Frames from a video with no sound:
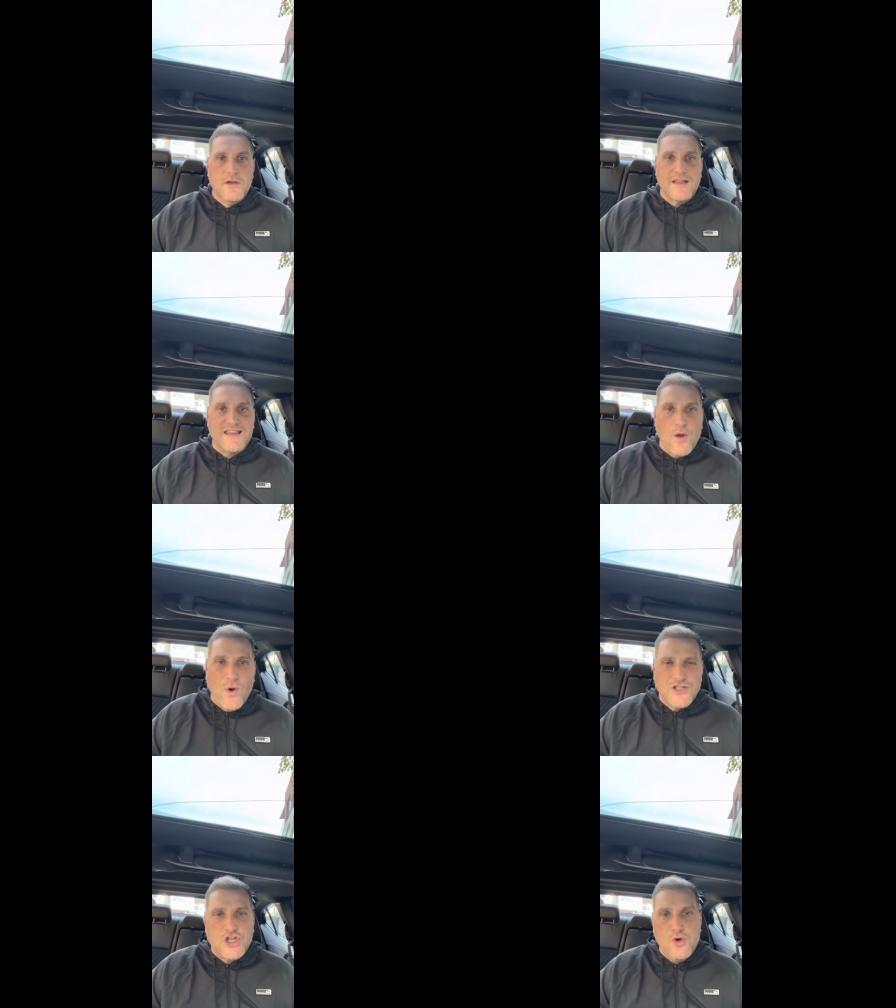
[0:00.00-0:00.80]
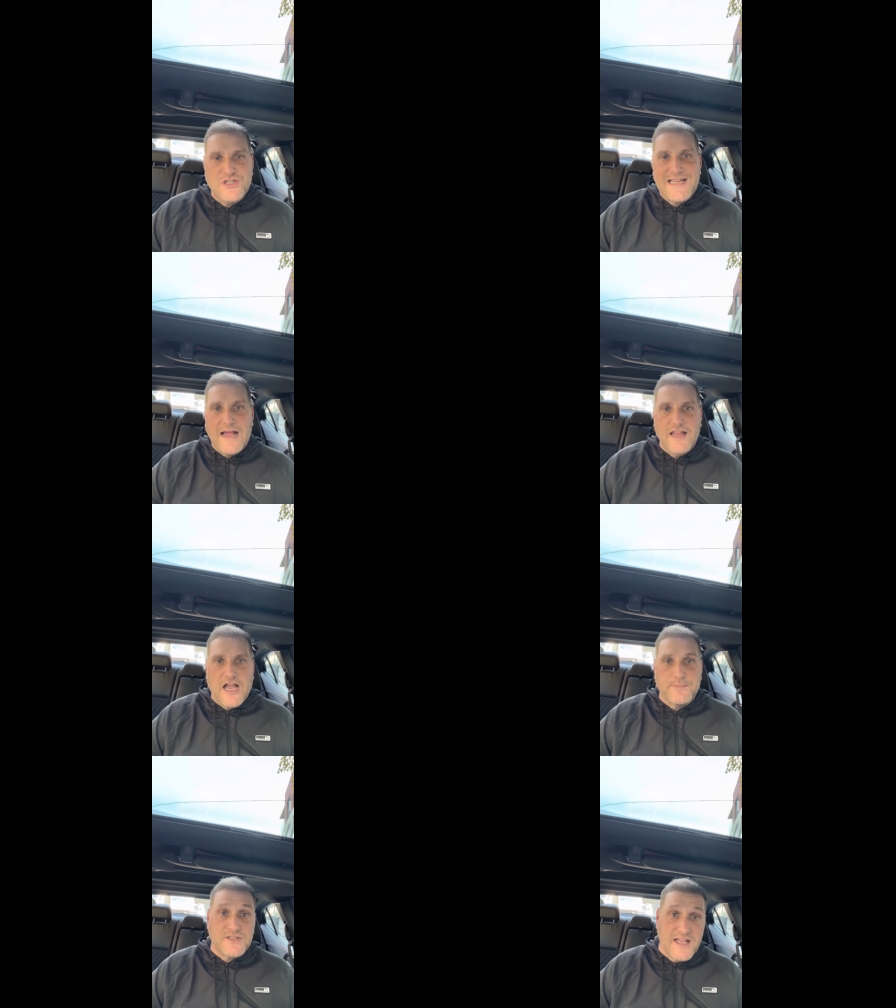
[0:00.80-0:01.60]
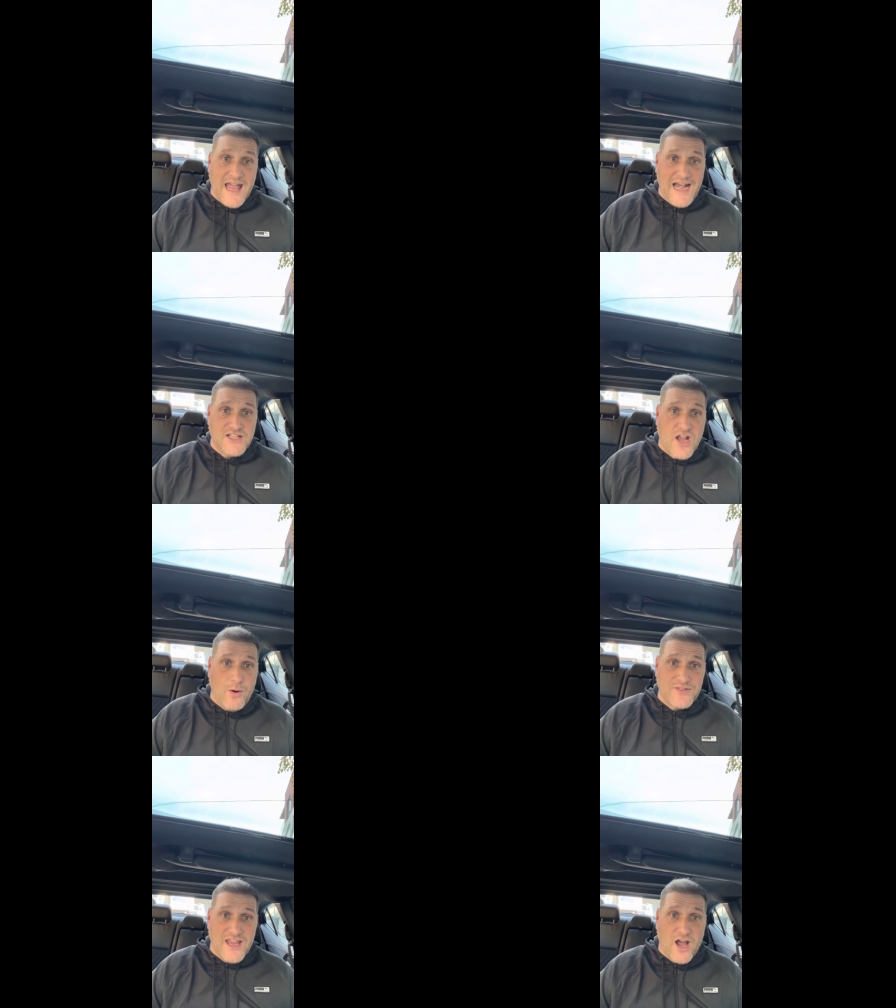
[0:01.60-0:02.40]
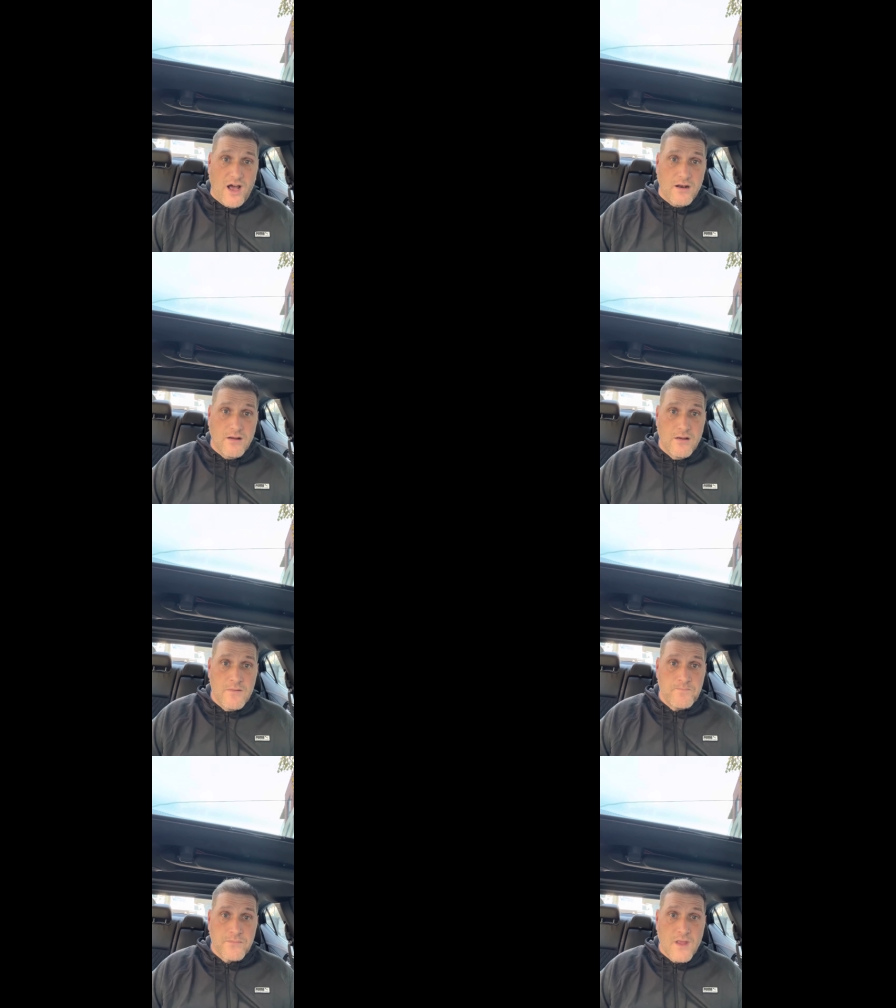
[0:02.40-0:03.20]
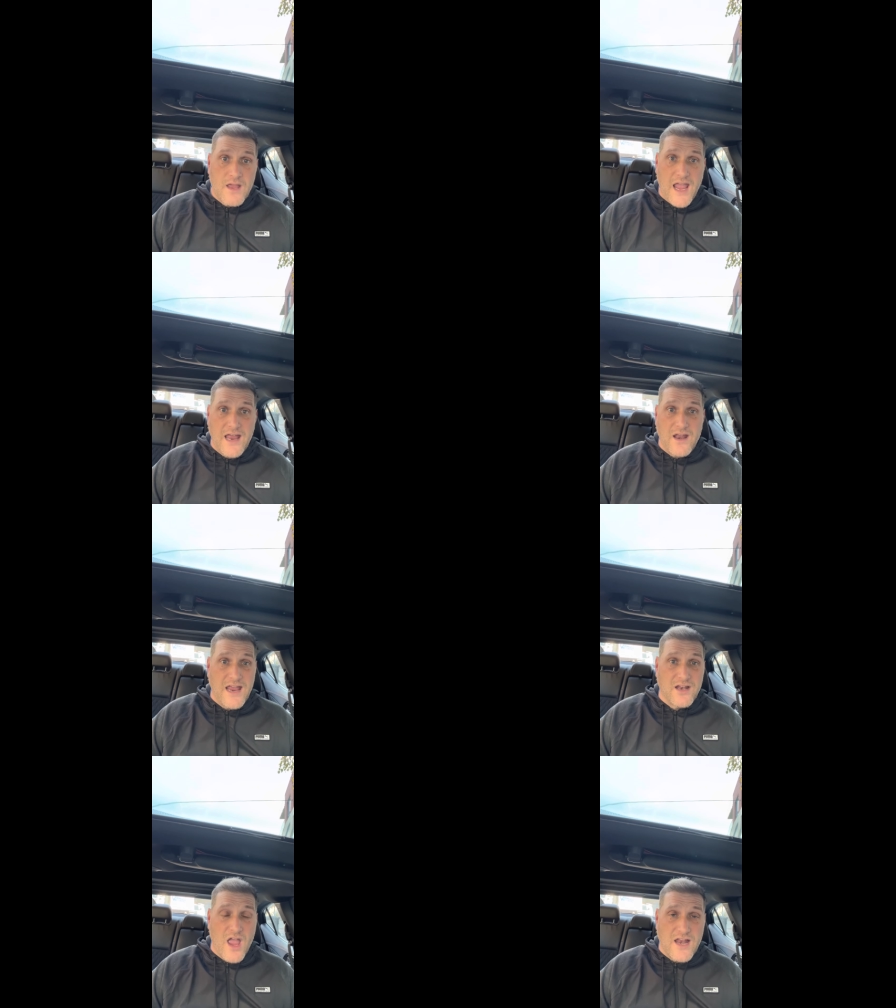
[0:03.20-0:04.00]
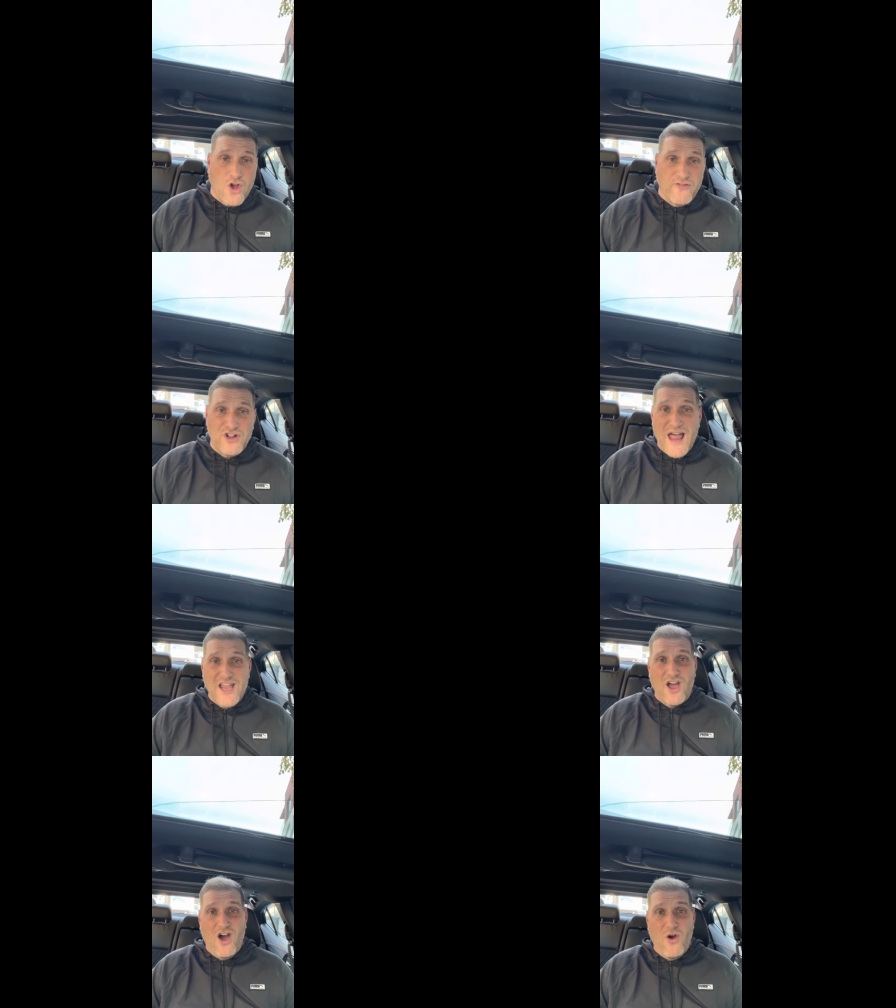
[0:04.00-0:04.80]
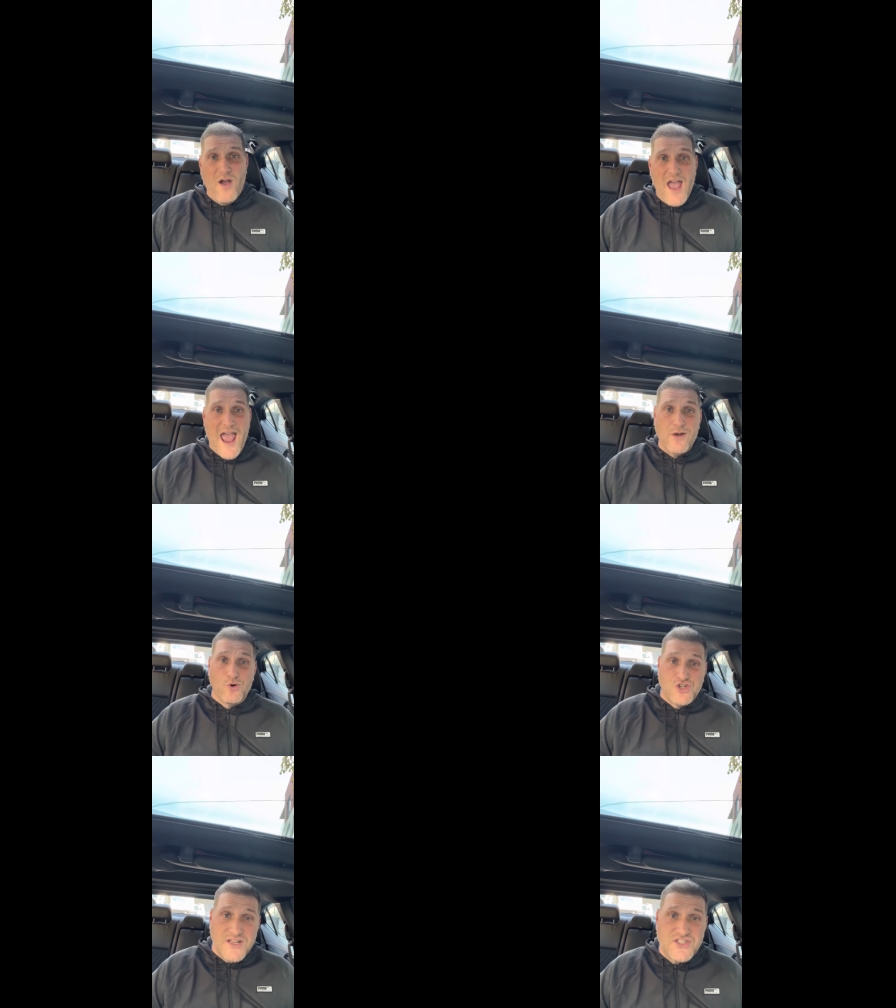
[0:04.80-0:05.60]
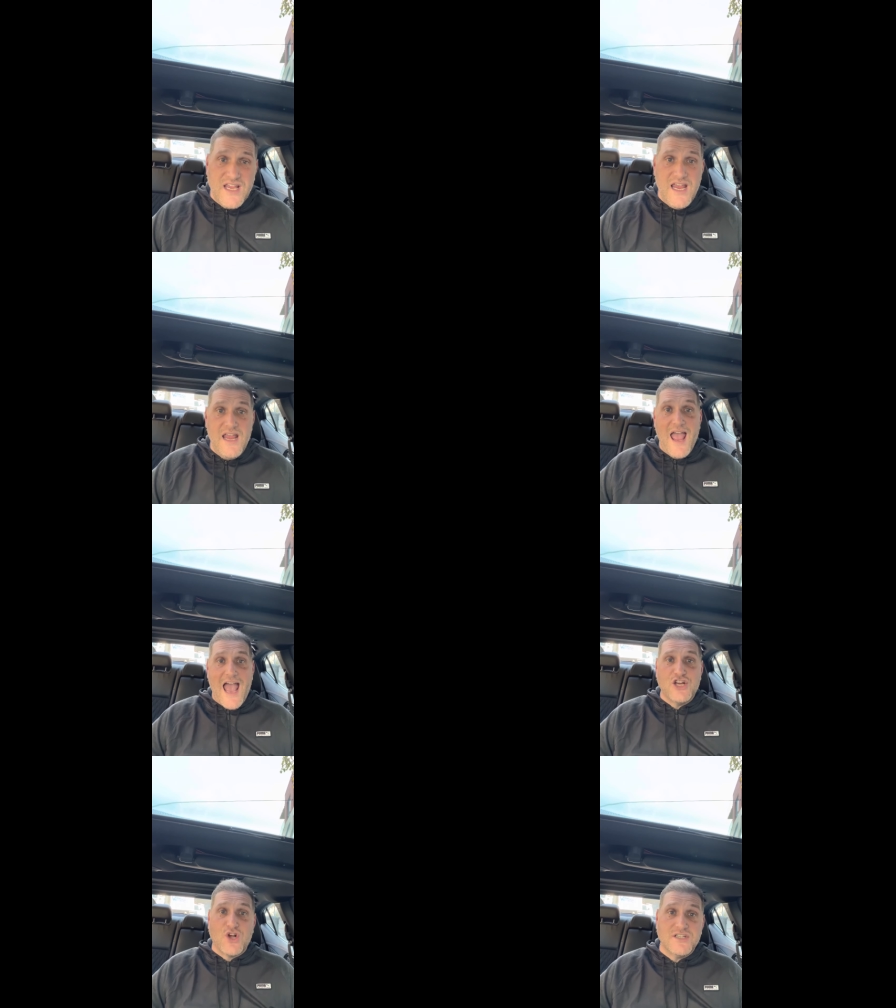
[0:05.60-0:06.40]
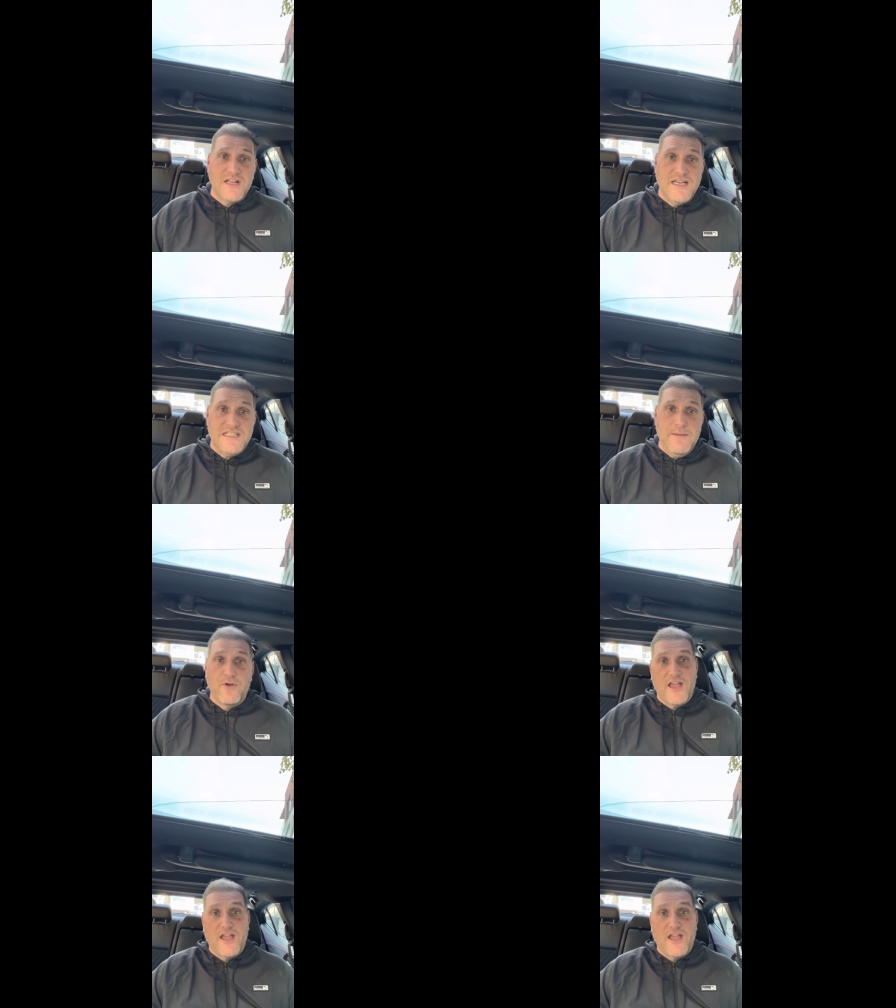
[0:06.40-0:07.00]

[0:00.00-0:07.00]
That they won two Stanley Cups and the Canadiens got what they got in Kovalenko and Ruzynski and Jocelyn Thibault.